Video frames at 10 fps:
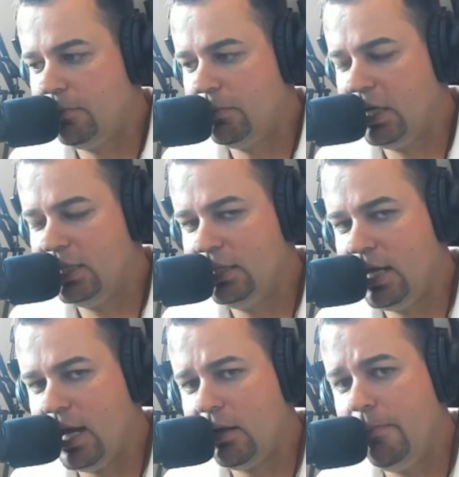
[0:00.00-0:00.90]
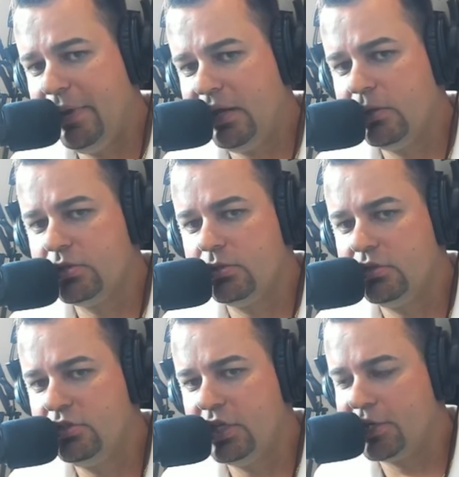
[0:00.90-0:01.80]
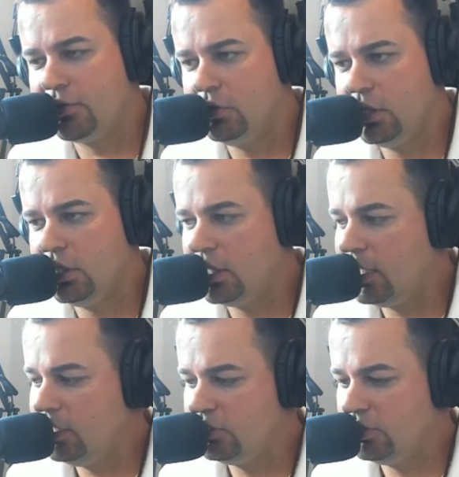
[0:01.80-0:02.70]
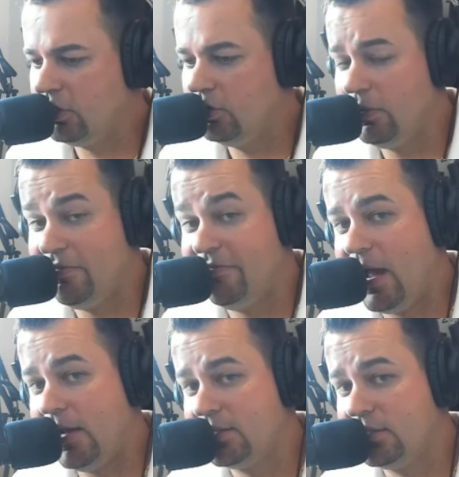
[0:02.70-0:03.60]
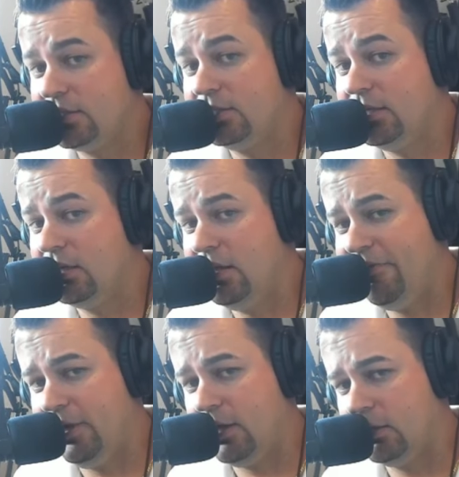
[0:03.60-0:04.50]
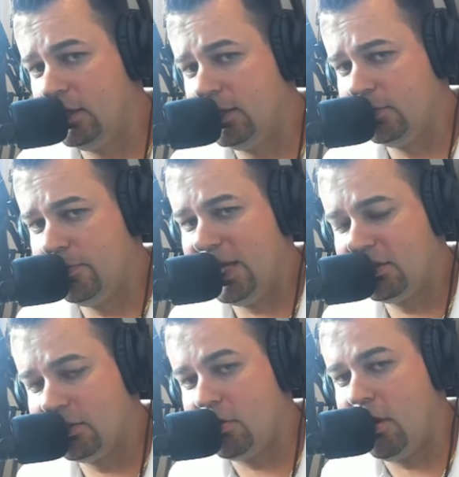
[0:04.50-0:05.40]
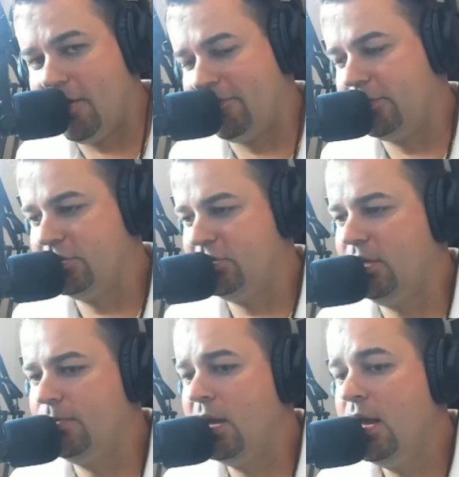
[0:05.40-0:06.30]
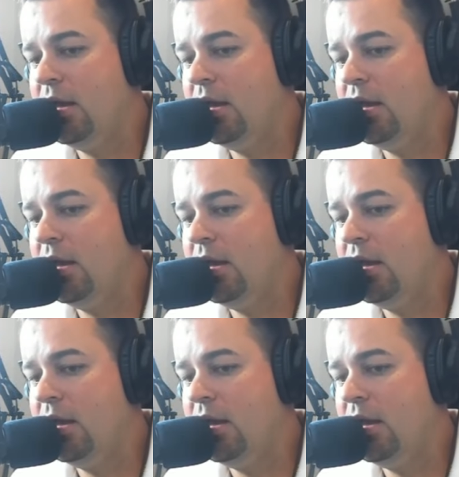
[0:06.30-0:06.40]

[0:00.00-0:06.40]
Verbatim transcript: but in that comparison generally they skew the facts significantly to make their offer seem